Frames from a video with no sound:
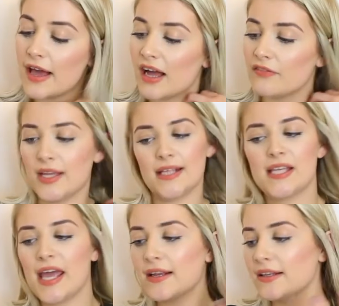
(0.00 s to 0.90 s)
have a
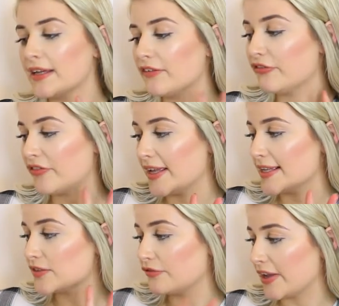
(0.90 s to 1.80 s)
Technic
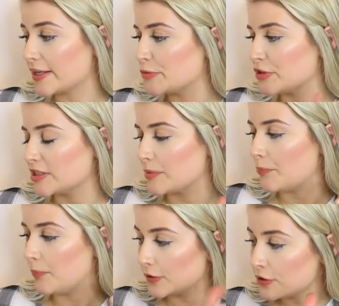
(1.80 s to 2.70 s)
Face Fix, which is a
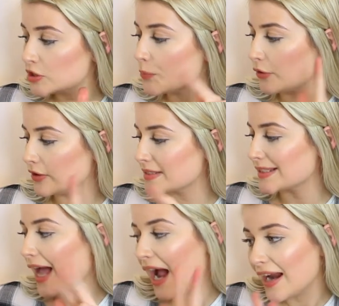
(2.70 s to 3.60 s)
blush, bronze
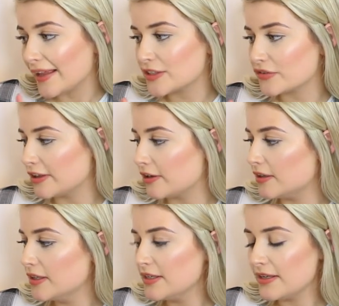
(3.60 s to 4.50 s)
and highlight
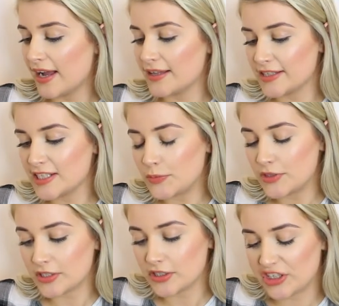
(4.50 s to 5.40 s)
trio. And this
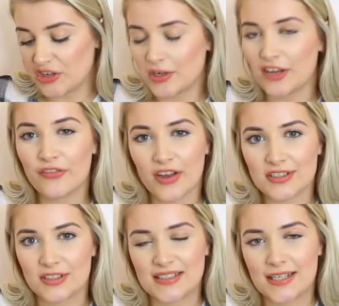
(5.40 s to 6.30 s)
was new when I
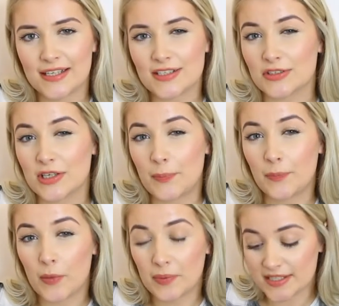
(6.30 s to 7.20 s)
first got sent it, so it'd
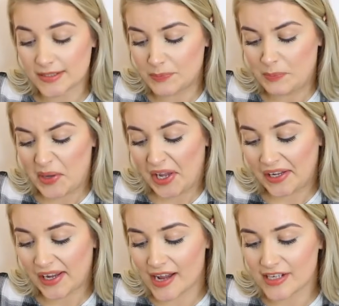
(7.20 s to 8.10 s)
probably
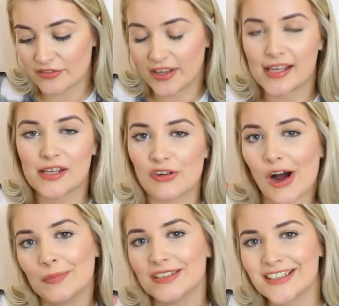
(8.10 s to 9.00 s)
be kind of like
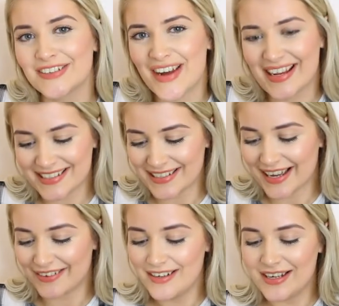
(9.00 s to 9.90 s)
normal in the range
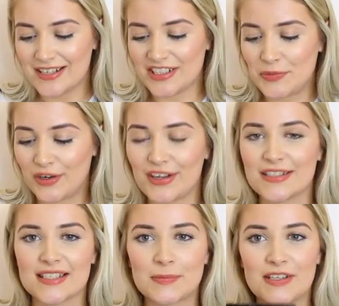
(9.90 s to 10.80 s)
now, just
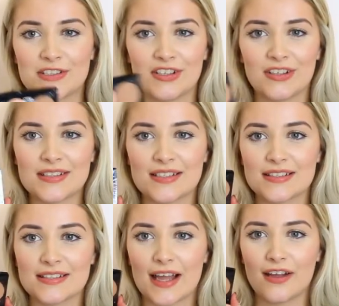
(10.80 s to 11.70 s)
because it's been so long
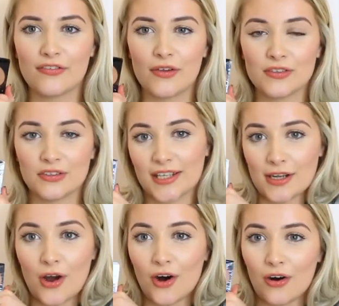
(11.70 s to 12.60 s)
since I've done like
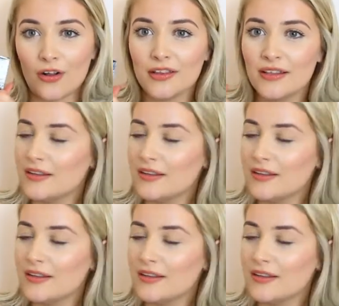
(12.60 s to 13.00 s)
a haul